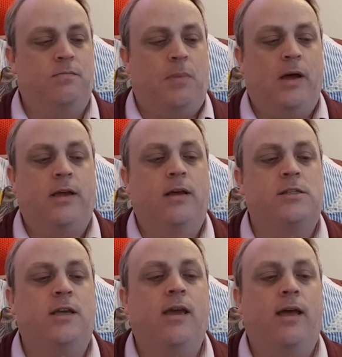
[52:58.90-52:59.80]
by
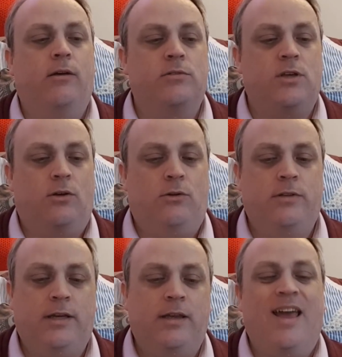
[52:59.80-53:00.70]
cutting out all
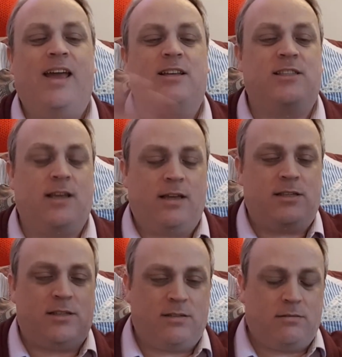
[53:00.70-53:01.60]
the
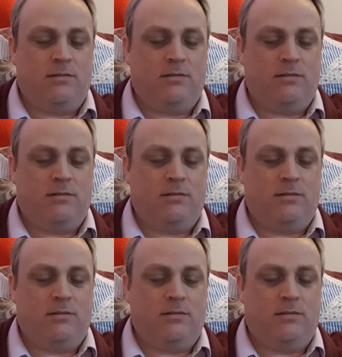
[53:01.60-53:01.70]
excess